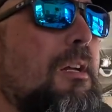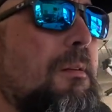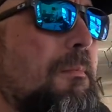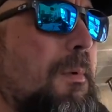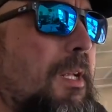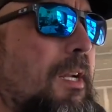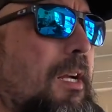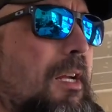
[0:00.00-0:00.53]

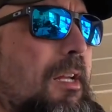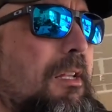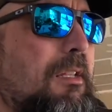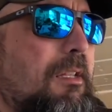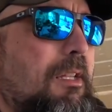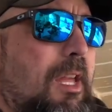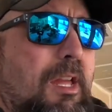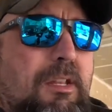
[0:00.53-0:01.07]
But
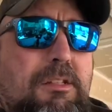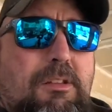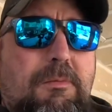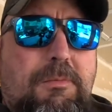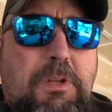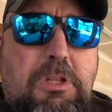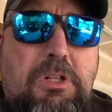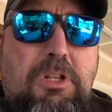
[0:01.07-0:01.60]
yeah, so I'm
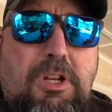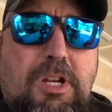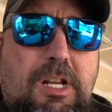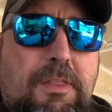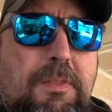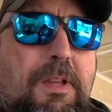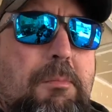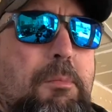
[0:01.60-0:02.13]
feeling good. I
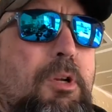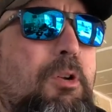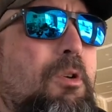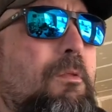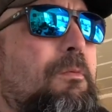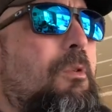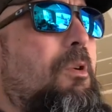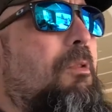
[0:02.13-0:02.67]
think I'm gonna
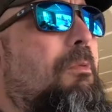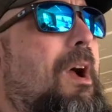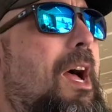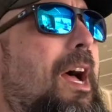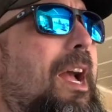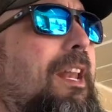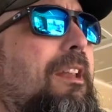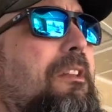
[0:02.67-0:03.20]
go for a ride.